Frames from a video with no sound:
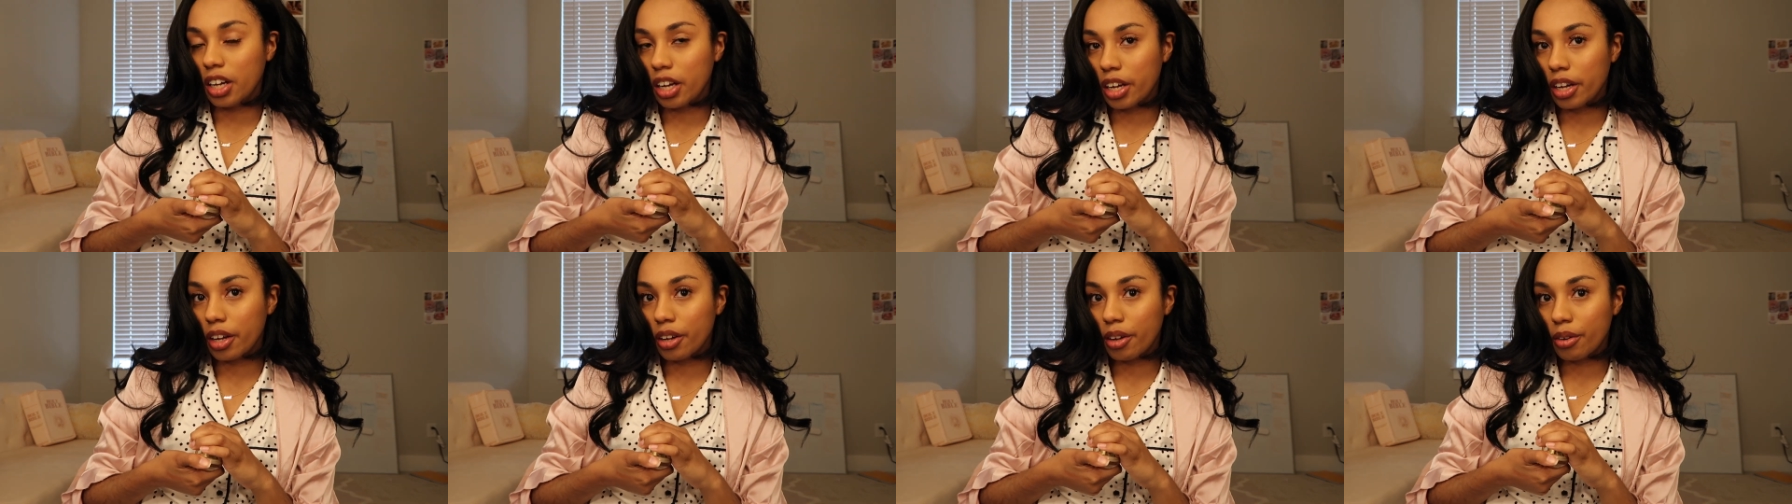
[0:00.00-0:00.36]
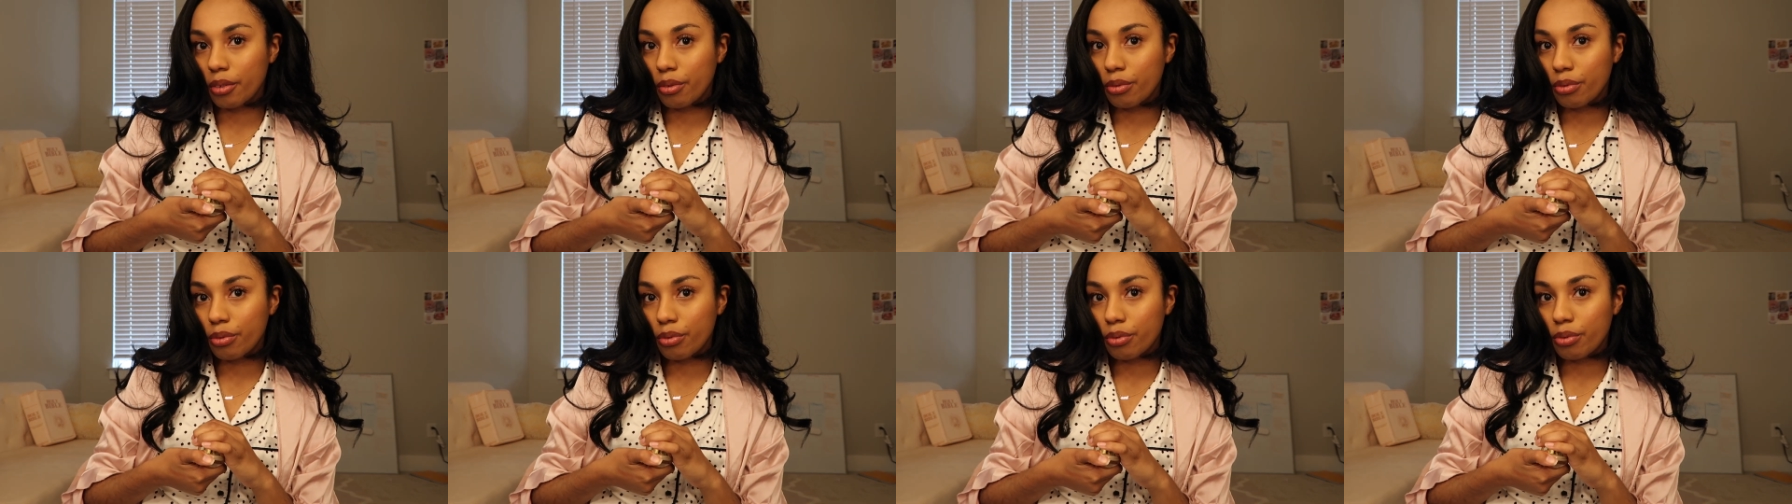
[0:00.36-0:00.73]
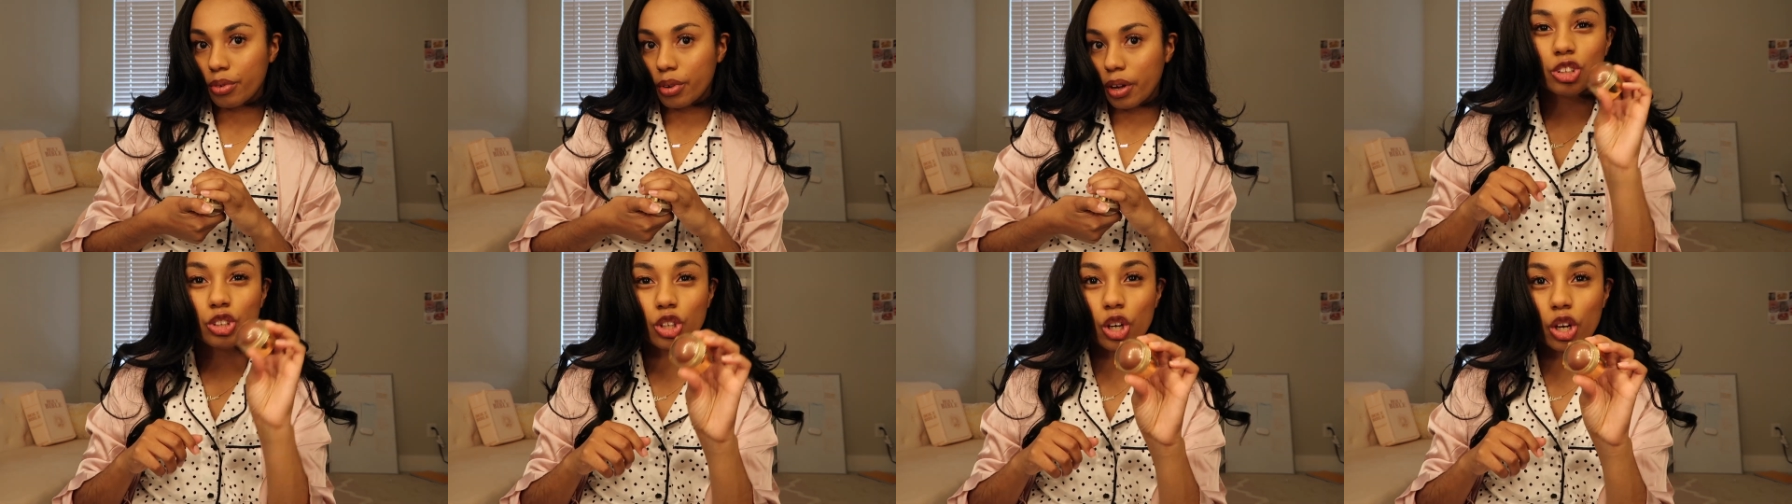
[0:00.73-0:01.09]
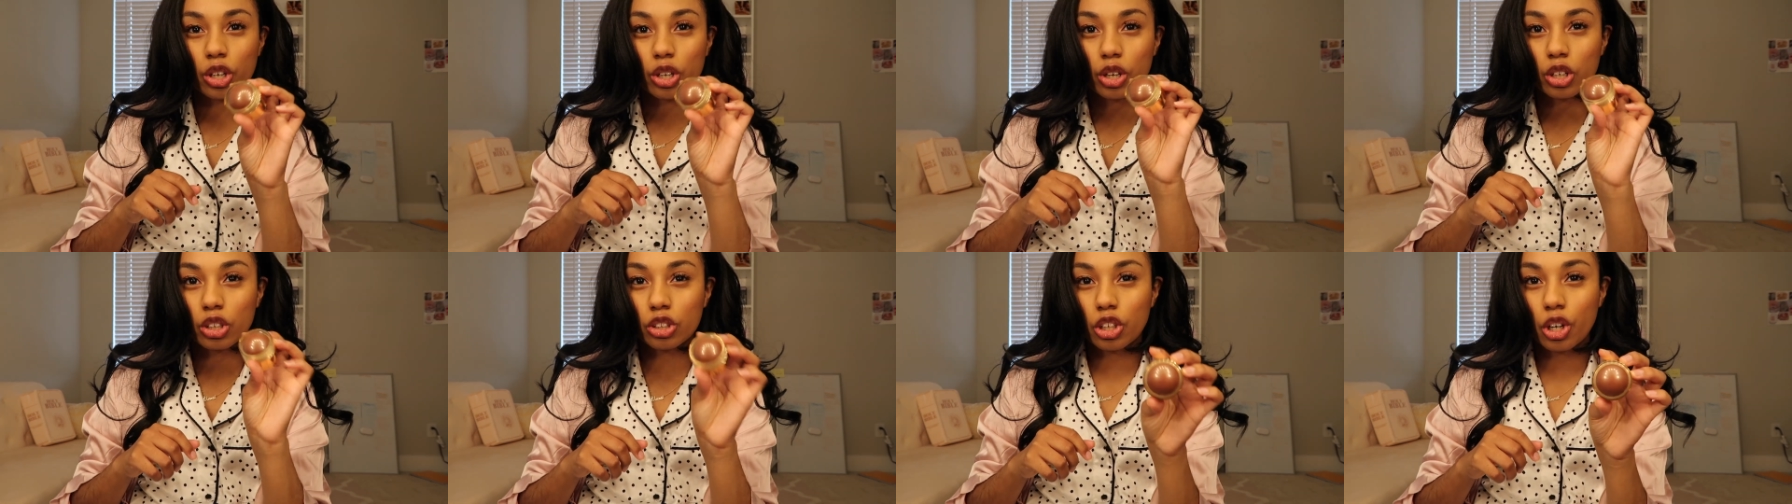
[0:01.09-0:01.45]
of
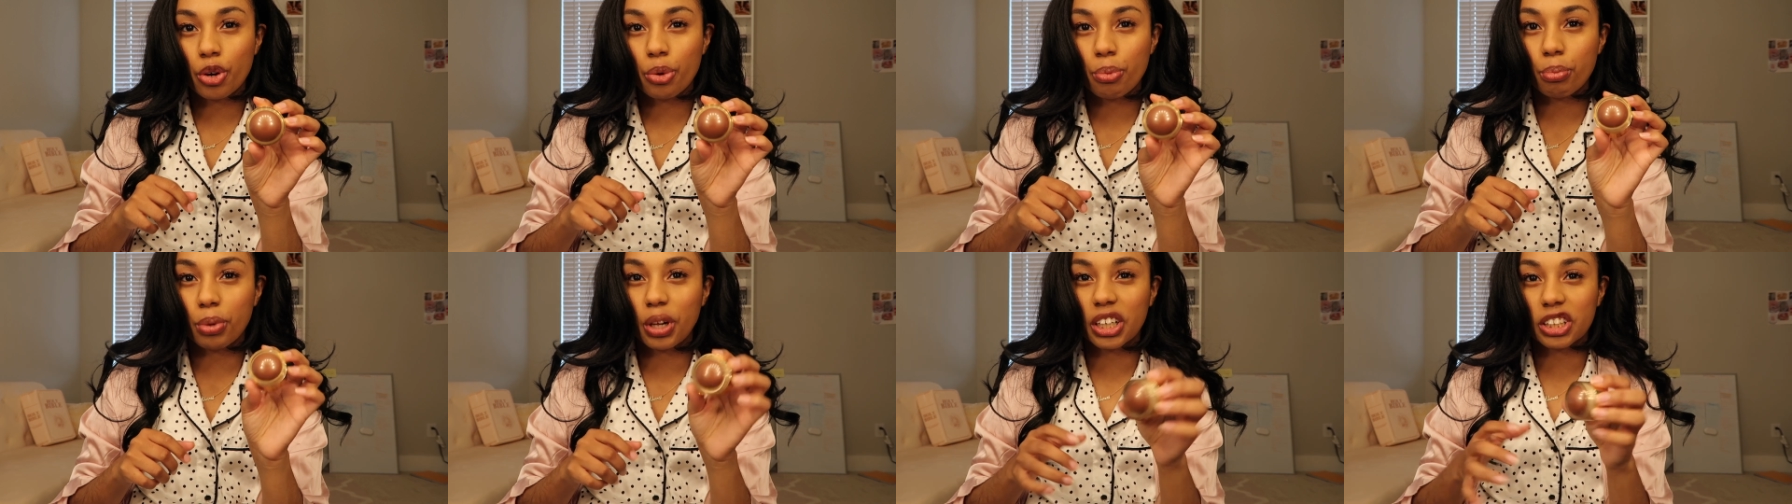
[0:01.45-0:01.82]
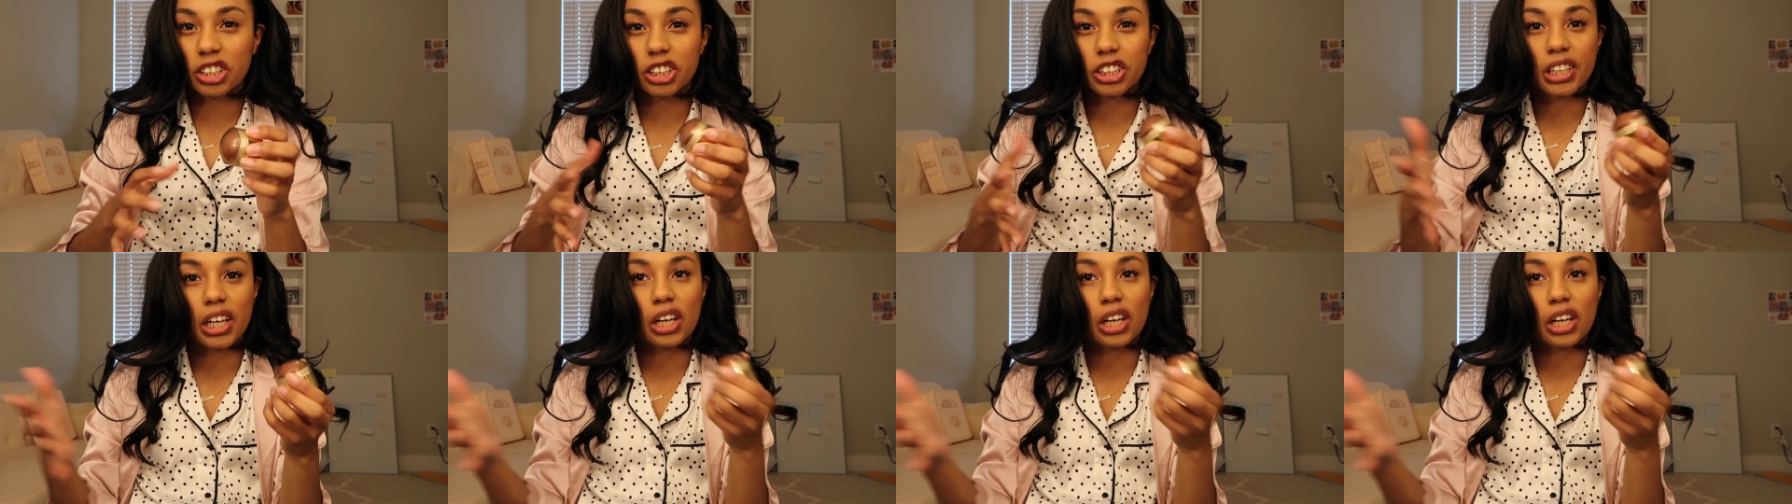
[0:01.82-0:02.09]
darker tone blushes.